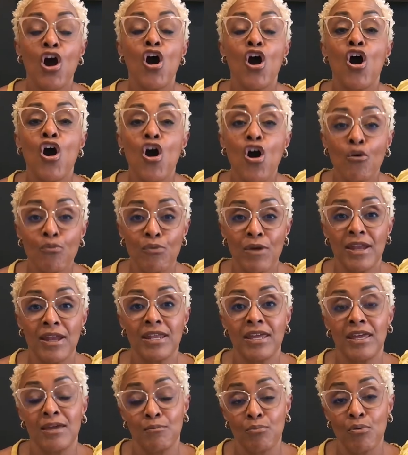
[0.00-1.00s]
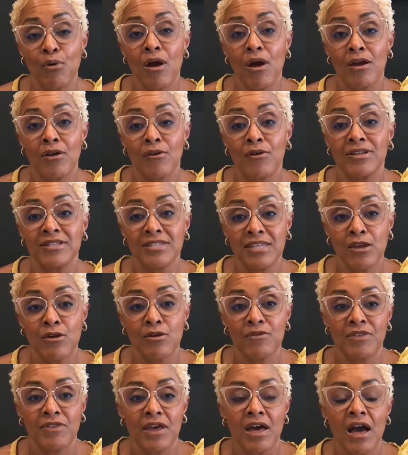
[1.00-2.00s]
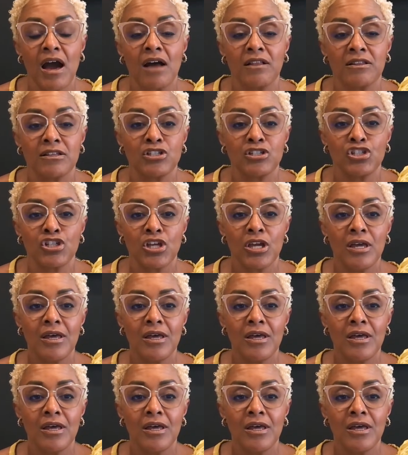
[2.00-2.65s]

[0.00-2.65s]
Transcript: already in progress here at the college.